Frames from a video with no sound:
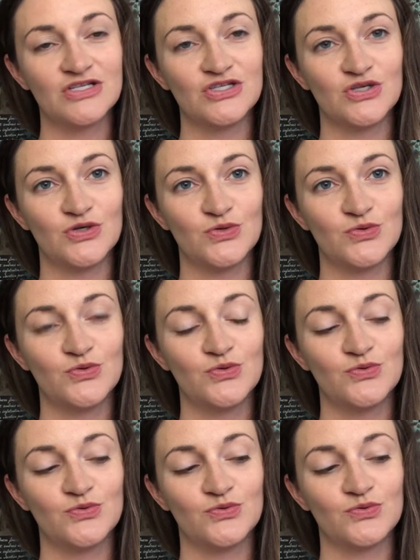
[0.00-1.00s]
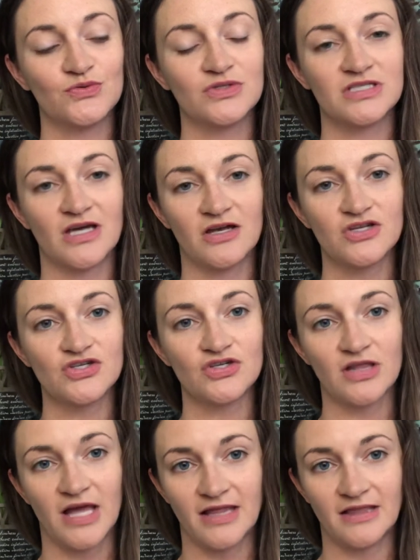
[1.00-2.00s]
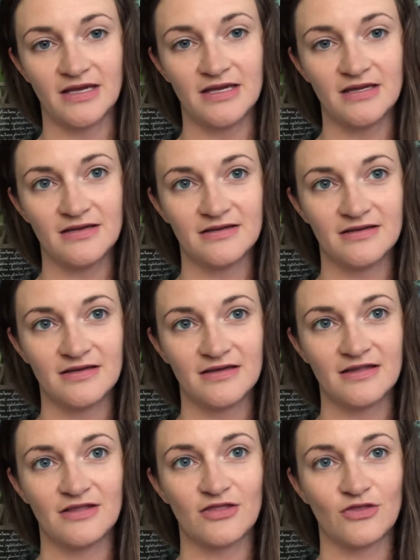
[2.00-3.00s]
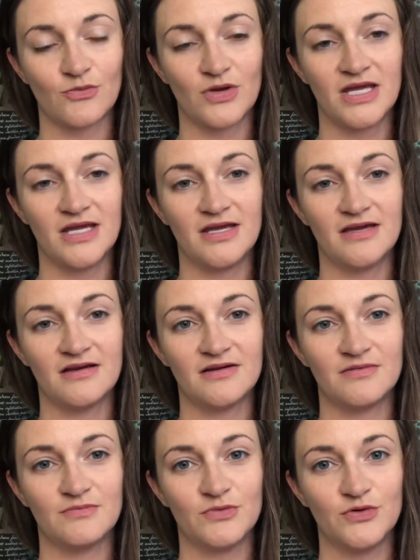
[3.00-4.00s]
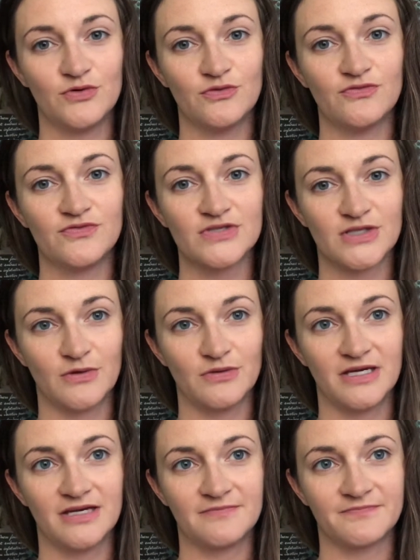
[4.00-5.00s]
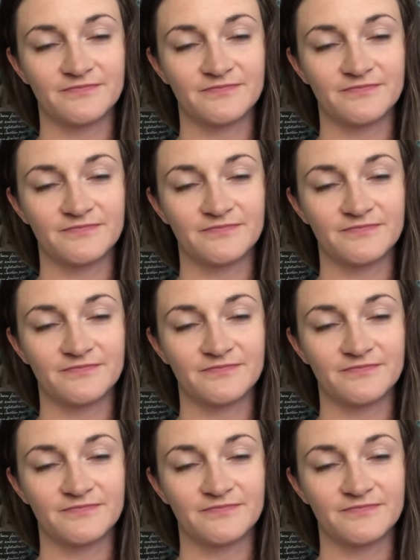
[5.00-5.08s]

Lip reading: 2, touch lightly. 3, move slowly.